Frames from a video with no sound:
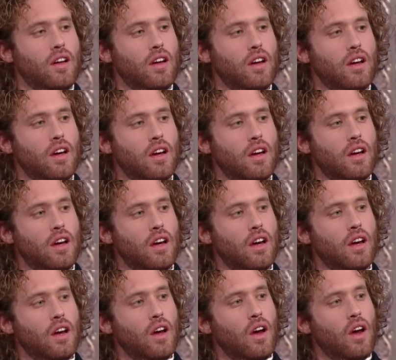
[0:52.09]
come,
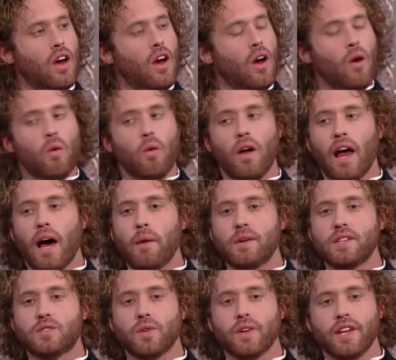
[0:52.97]
you know, uh, well, I
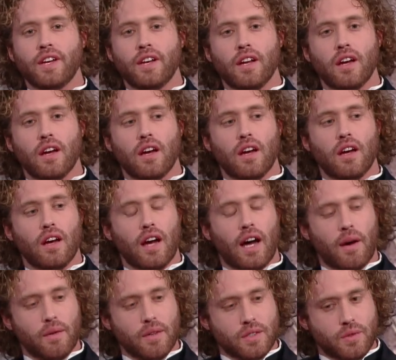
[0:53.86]
was really, it up.
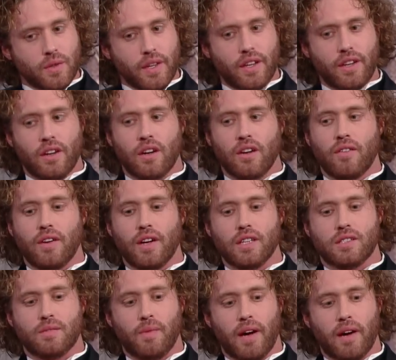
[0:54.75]
I was really
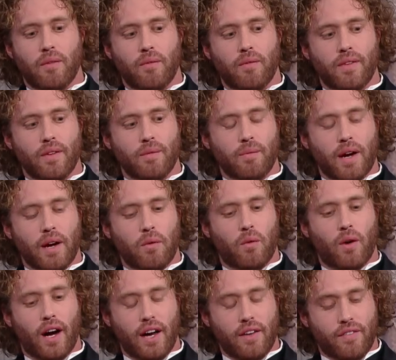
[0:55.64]
nervous. My my
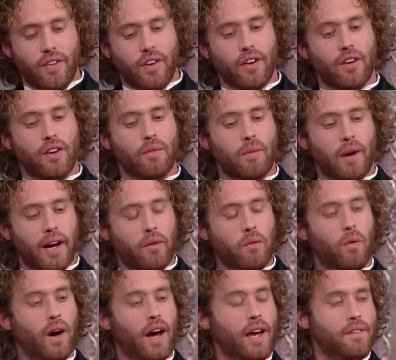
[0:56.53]
wife, you're my
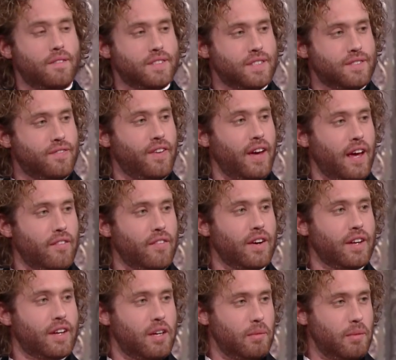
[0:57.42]
wife's
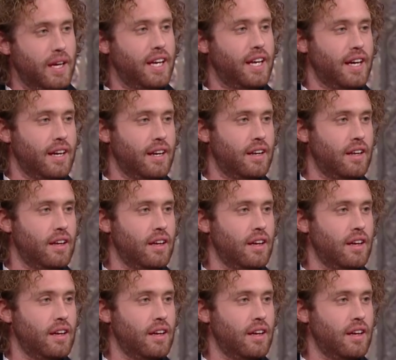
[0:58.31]
favorite comedian.